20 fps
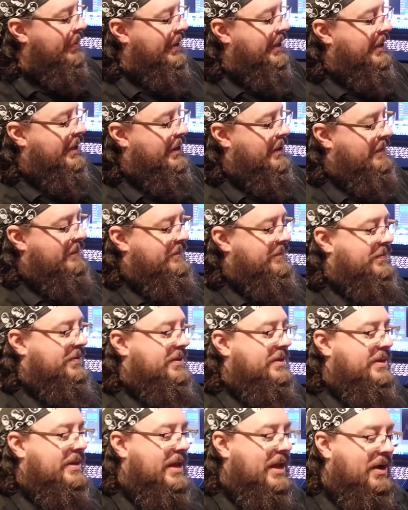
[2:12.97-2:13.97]
right here.
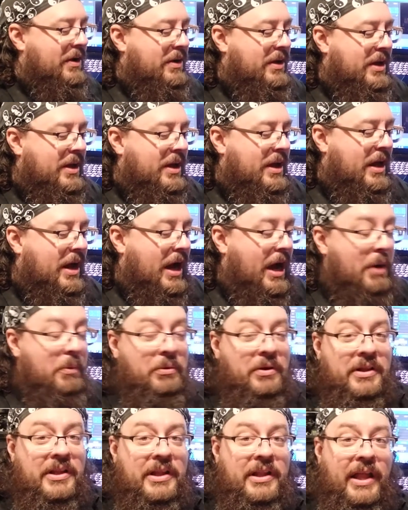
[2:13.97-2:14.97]
Now, I
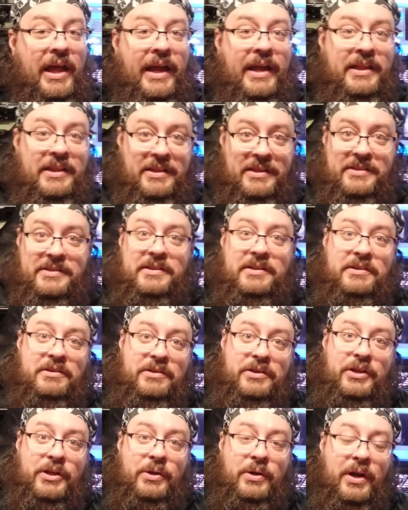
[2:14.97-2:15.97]
really like this
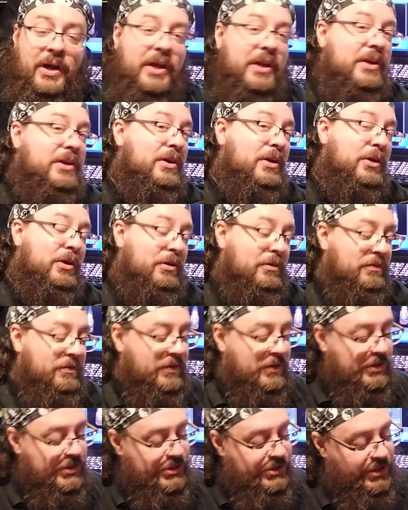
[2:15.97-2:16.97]
little unit. I got to tell you at
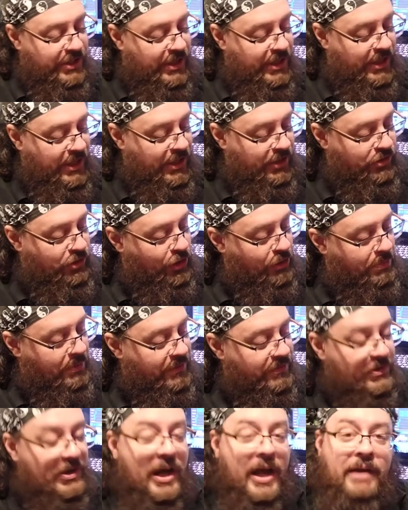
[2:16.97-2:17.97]
first, it took a bit
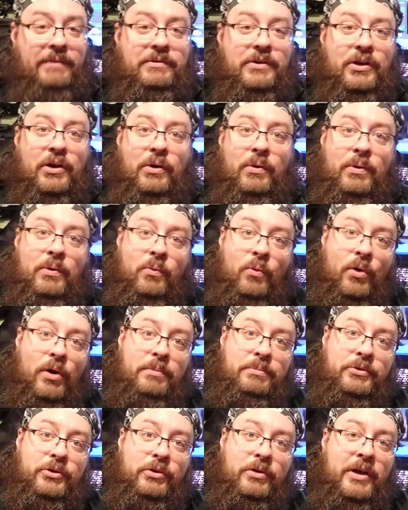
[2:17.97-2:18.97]
of time to go and
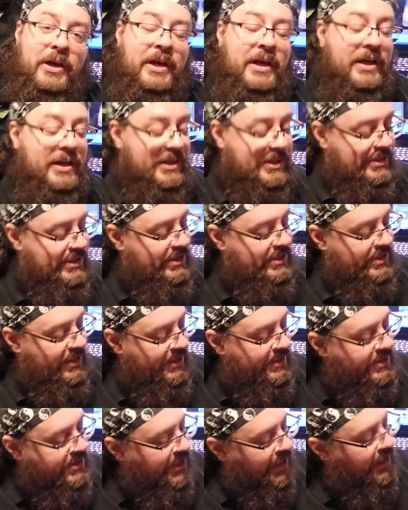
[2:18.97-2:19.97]
warm to, because it
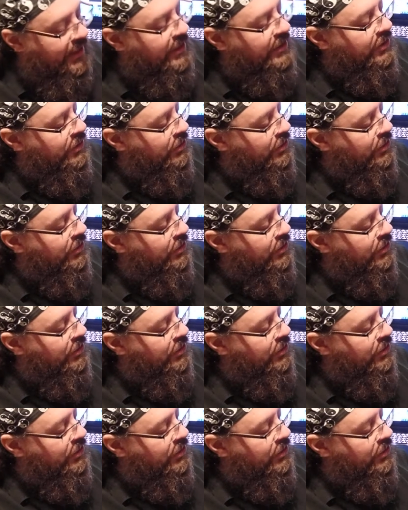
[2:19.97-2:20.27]
does take a